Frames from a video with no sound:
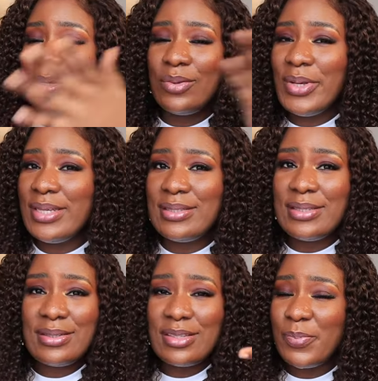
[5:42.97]
the way it
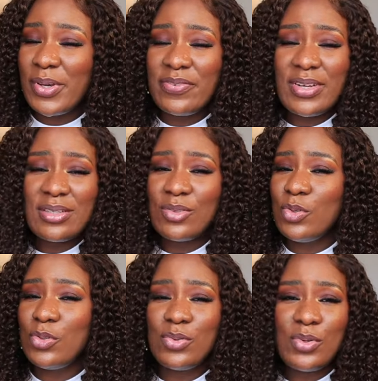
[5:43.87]
is is perfect it's
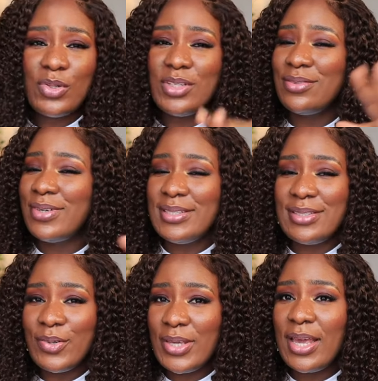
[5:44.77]
good to go it's
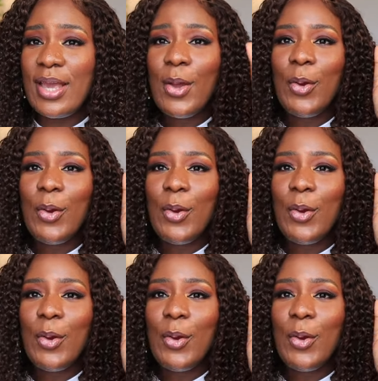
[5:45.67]
ready okay